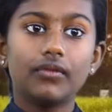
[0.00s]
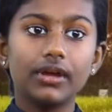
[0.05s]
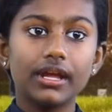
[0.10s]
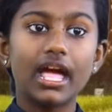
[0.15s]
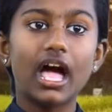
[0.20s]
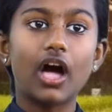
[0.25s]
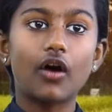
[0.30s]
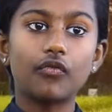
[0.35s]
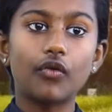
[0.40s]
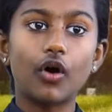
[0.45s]
we
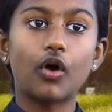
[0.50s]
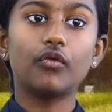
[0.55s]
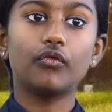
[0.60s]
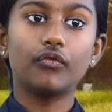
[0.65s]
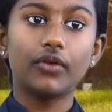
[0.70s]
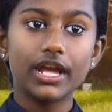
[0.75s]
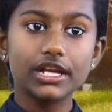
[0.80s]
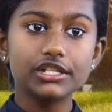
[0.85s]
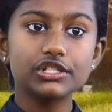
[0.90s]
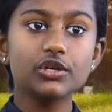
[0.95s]
have found
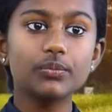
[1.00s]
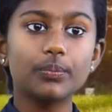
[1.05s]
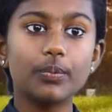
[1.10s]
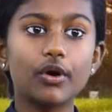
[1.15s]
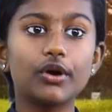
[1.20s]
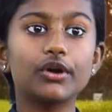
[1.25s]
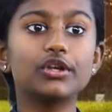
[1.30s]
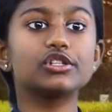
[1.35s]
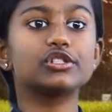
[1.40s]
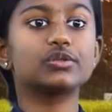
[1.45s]
ways to
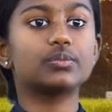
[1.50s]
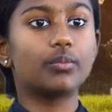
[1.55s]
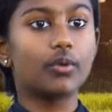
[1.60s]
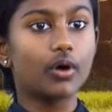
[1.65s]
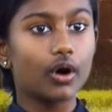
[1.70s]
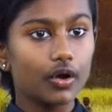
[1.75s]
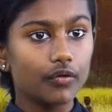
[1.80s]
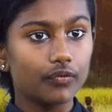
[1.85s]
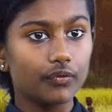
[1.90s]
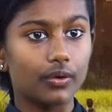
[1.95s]
produce
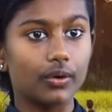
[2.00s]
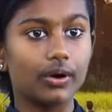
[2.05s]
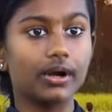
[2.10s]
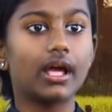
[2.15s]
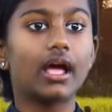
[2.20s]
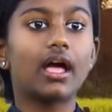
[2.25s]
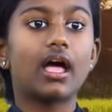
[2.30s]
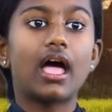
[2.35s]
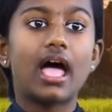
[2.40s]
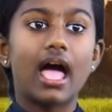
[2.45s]
more
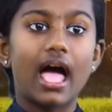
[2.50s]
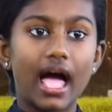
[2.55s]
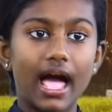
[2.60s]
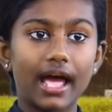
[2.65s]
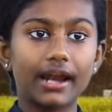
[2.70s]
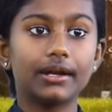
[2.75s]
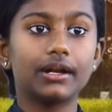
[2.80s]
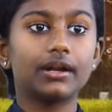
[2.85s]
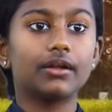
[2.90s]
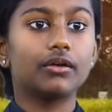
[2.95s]
food
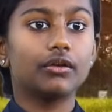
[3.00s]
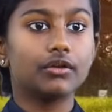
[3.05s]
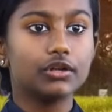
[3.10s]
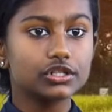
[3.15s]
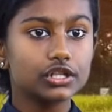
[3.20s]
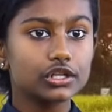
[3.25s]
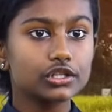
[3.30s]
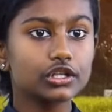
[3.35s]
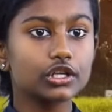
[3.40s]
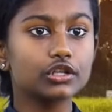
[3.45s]
and
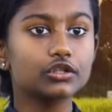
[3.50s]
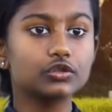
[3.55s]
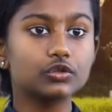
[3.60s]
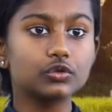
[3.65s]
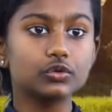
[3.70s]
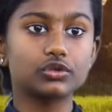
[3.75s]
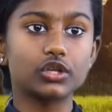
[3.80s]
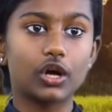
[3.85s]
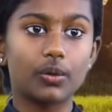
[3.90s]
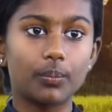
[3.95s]
resources
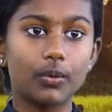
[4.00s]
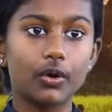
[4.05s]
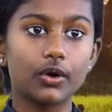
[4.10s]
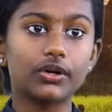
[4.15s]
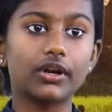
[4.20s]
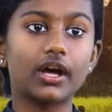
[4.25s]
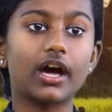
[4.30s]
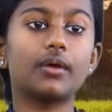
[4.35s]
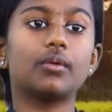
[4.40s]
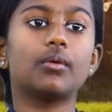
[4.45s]
to
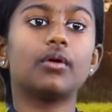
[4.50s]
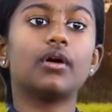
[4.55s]
support our